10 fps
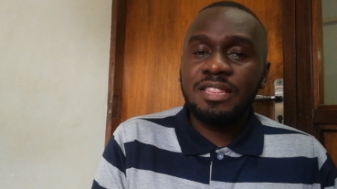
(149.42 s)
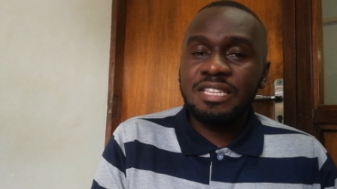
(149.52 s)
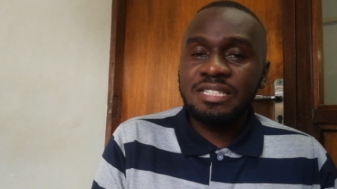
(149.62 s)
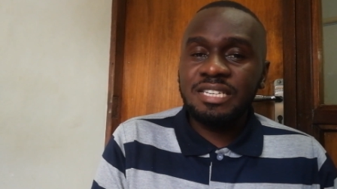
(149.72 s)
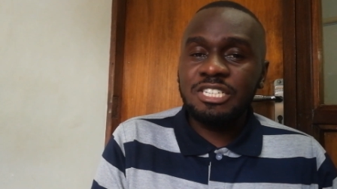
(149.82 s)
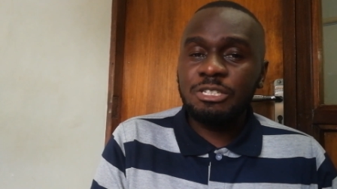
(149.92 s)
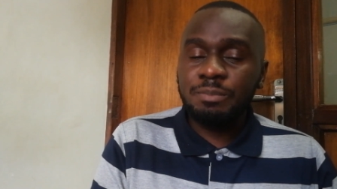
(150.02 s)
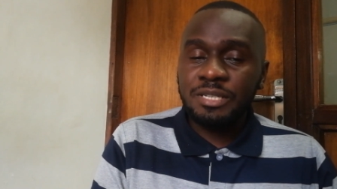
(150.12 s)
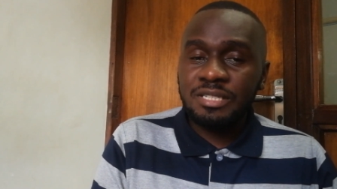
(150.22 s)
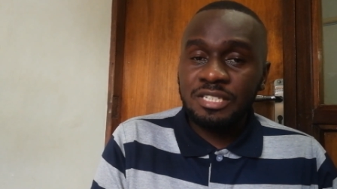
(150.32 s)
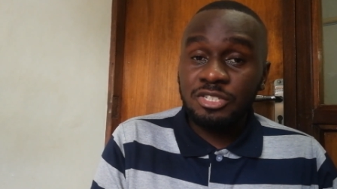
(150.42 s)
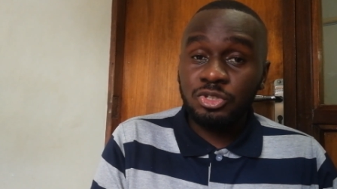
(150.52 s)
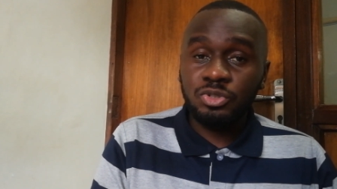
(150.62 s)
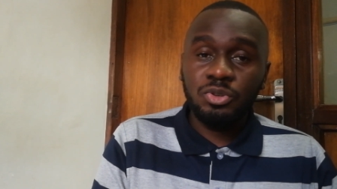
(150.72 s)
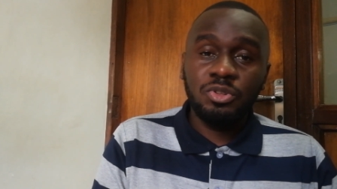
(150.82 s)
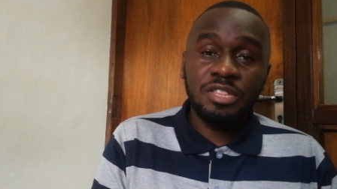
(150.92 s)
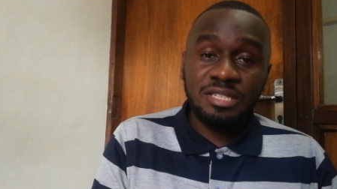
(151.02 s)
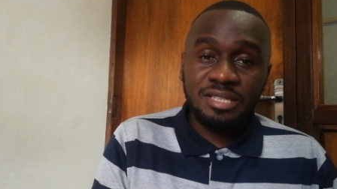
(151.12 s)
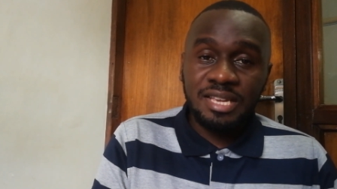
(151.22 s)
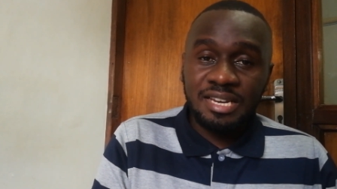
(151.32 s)
these expenses,
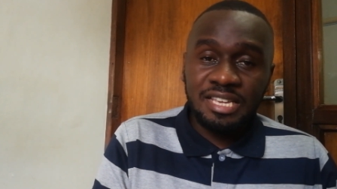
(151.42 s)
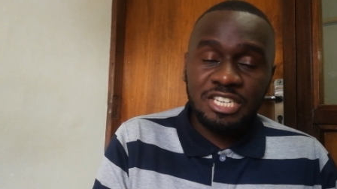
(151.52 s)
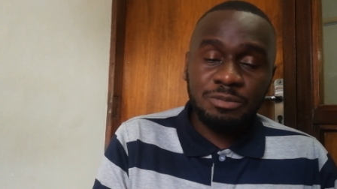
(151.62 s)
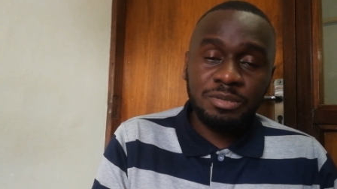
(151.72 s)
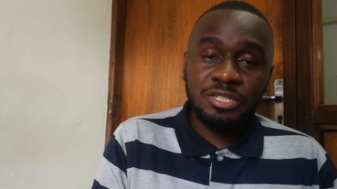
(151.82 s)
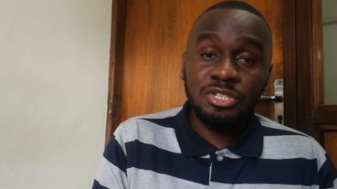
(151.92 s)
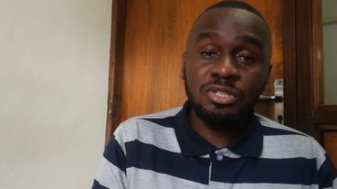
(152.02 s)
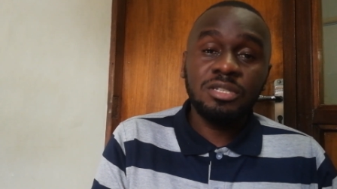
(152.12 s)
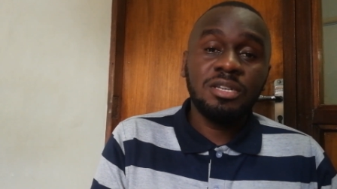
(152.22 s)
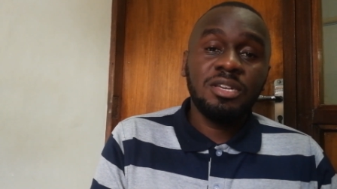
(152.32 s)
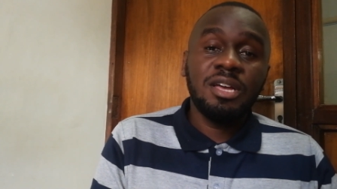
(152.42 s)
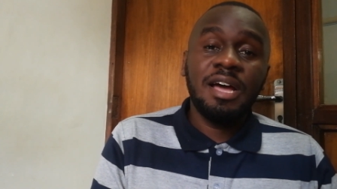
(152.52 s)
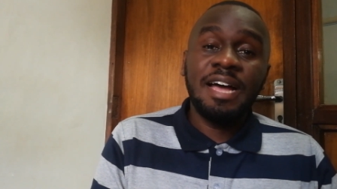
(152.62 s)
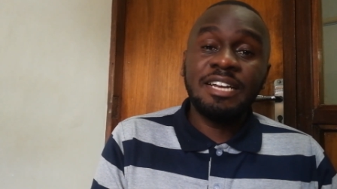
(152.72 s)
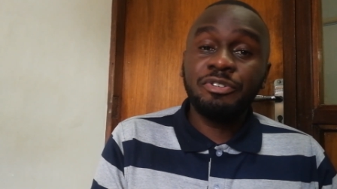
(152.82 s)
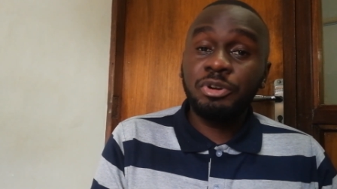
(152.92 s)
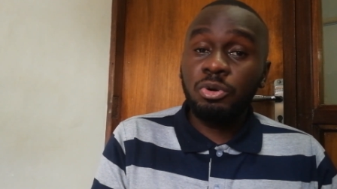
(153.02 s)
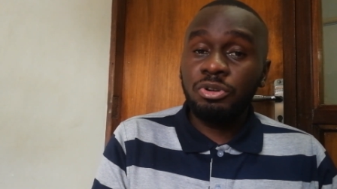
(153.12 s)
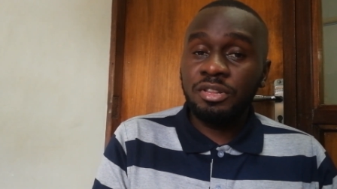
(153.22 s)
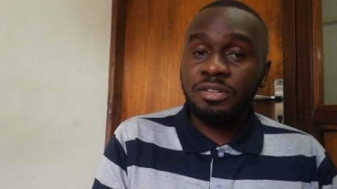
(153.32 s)
these daily expenses, and
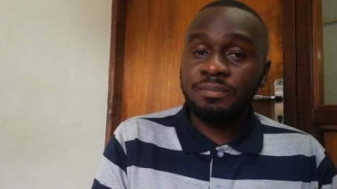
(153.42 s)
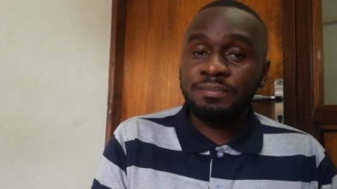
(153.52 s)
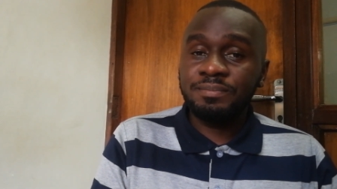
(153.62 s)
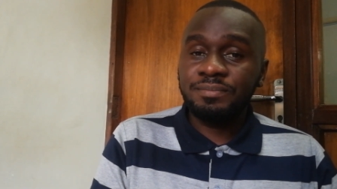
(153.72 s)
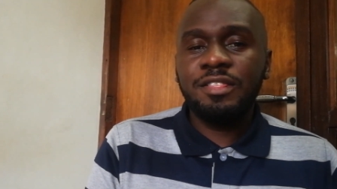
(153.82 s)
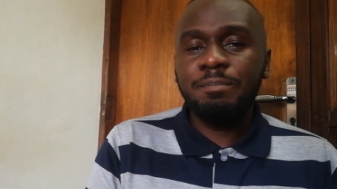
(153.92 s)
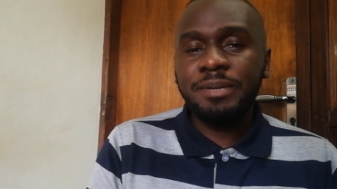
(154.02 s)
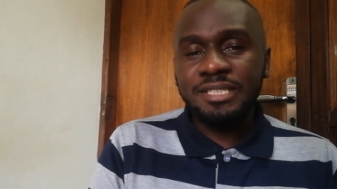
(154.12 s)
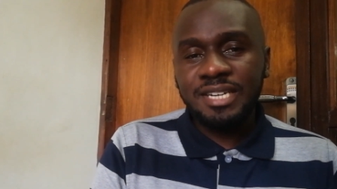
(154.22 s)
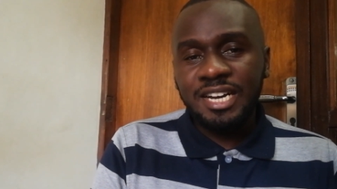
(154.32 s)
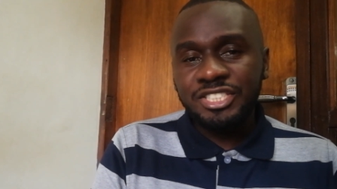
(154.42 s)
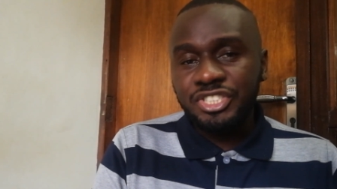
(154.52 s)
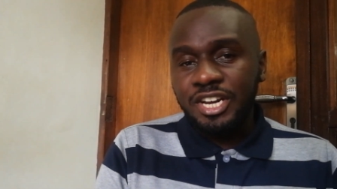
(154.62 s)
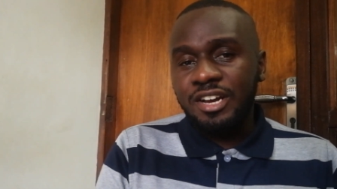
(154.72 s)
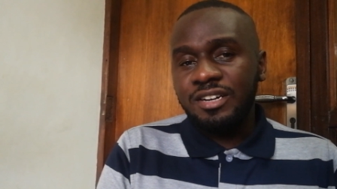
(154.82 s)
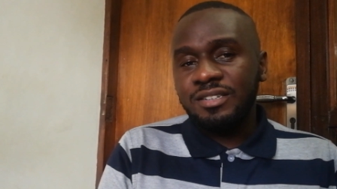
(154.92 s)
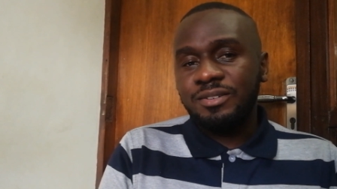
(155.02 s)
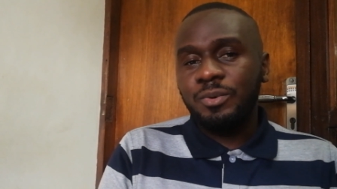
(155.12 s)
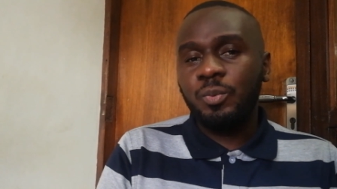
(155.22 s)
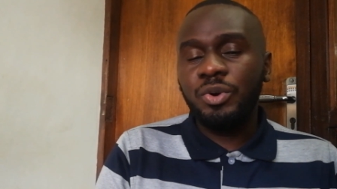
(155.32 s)
record them. The petty cashier
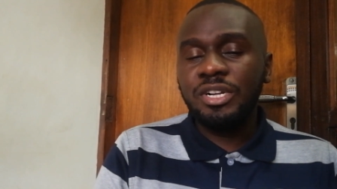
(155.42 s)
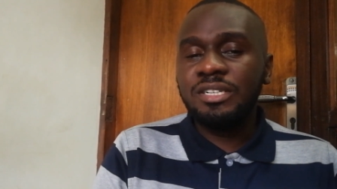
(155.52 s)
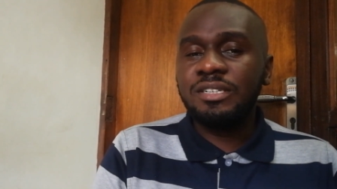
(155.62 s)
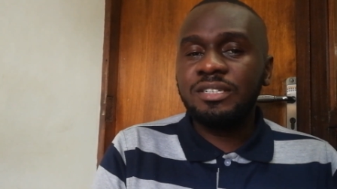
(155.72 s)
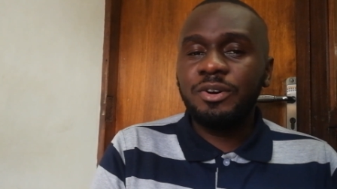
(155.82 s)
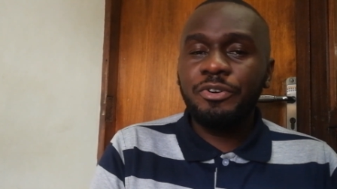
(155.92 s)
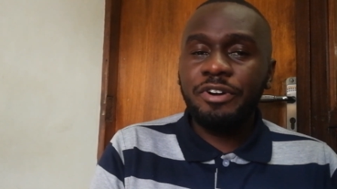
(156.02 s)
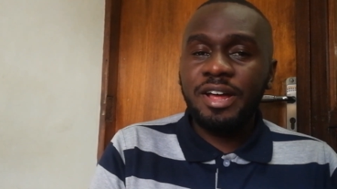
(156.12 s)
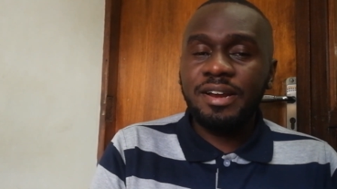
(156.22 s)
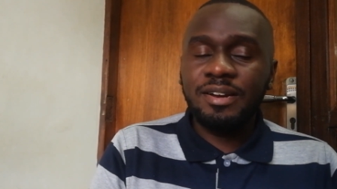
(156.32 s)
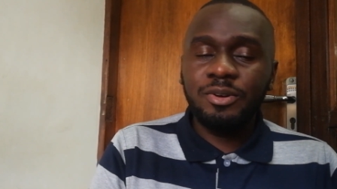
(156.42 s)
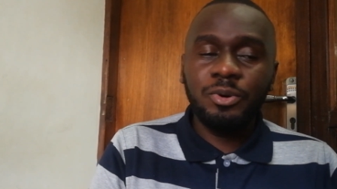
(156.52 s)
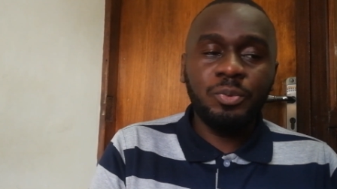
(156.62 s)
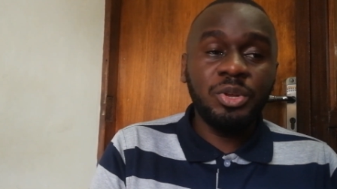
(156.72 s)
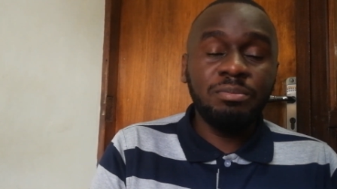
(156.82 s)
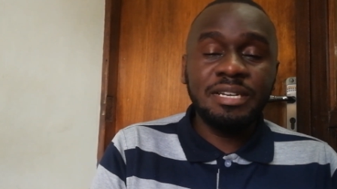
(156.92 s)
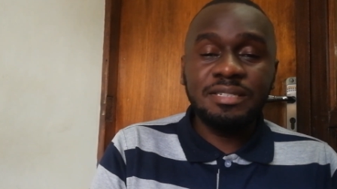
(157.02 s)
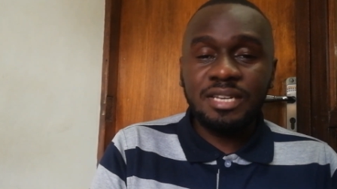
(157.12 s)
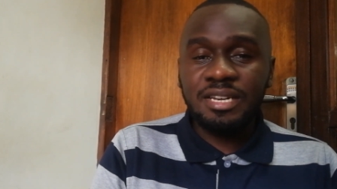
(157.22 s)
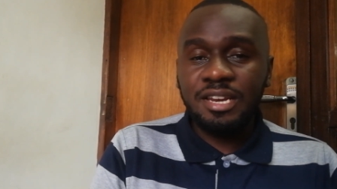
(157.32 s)
will run or will
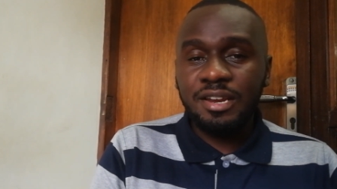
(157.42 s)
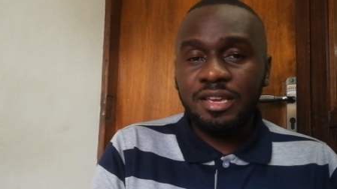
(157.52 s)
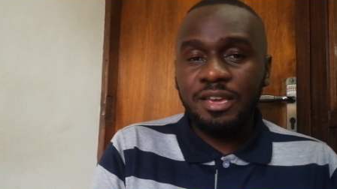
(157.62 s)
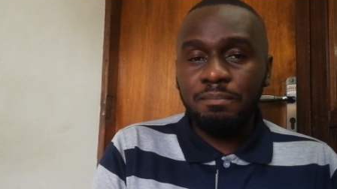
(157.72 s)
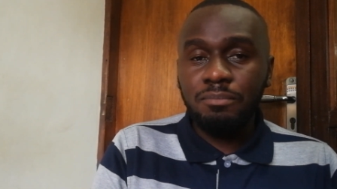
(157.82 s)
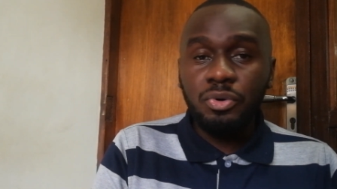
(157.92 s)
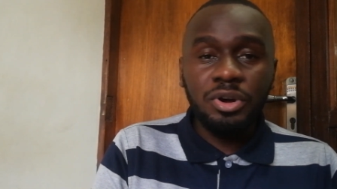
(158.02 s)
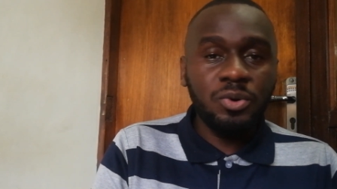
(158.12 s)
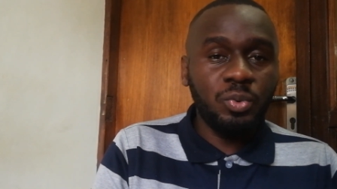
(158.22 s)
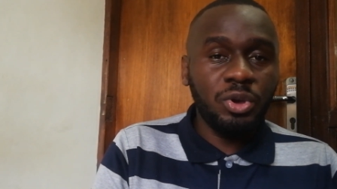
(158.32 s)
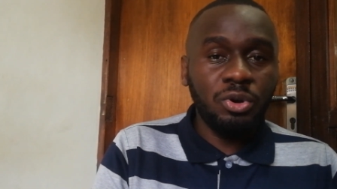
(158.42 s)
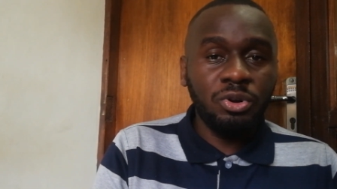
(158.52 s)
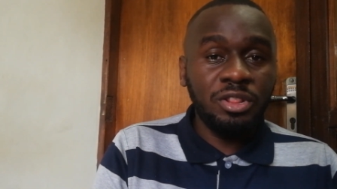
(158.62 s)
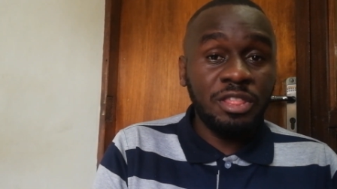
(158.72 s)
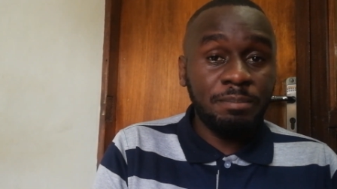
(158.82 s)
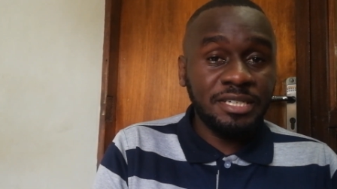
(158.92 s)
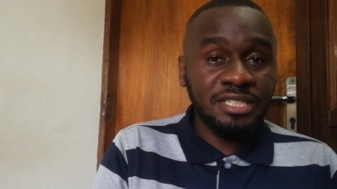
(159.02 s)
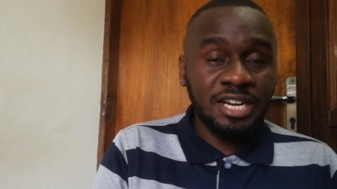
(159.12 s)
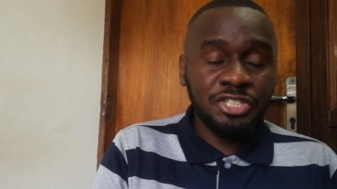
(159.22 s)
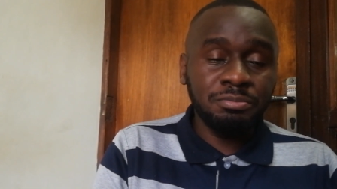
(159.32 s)
maintain a book we call the petty
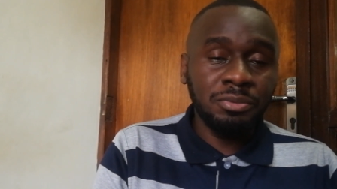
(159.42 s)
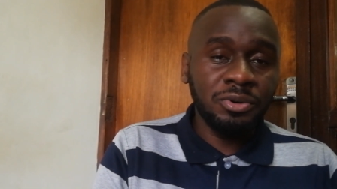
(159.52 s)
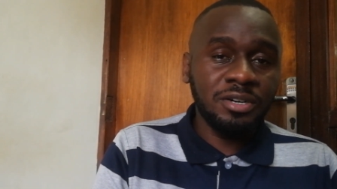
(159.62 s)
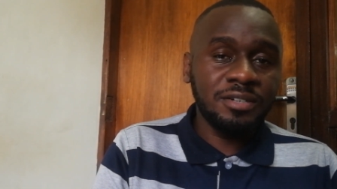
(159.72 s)
cash book.